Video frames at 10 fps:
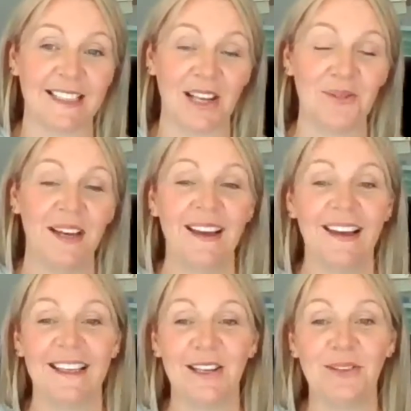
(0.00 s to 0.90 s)
So
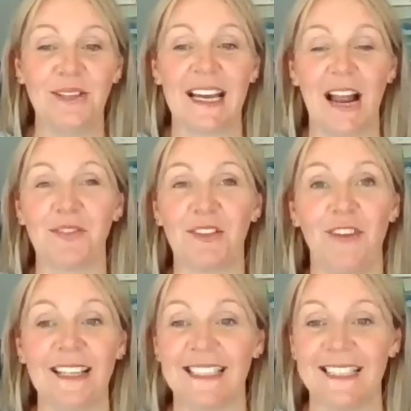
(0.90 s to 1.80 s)
you can have the
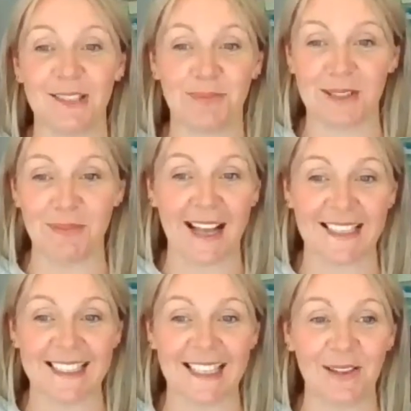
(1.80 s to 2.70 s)
fanciest
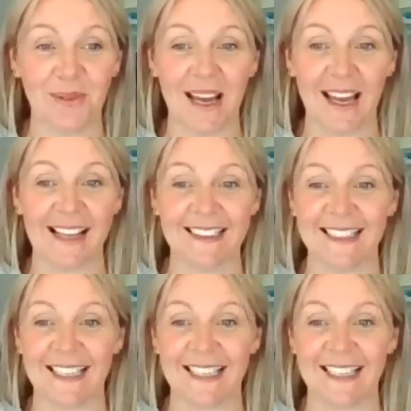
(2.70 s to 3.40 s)
prospectus in the world,